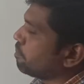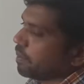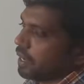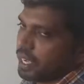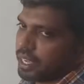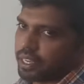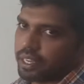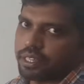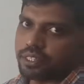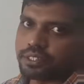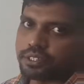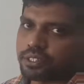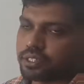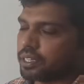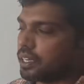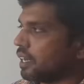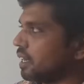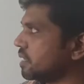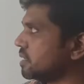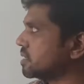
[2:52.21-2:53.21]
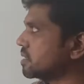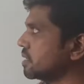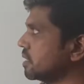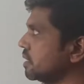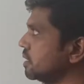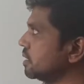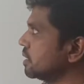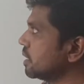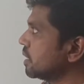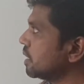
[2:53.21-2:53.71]
package
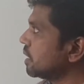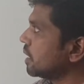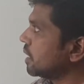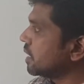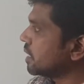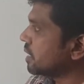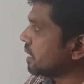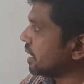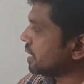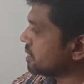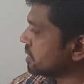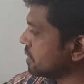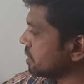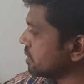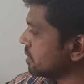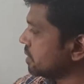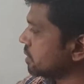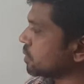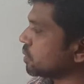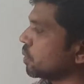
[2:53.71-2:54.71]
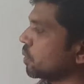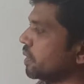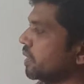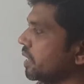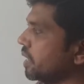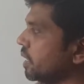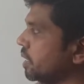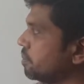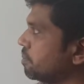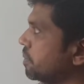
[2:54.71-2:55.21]
IC. It has a
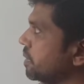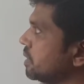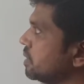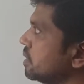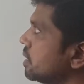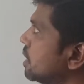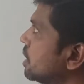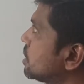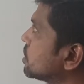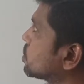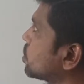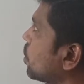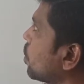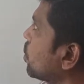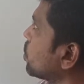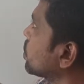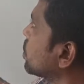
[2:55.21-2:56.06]
28 pin. So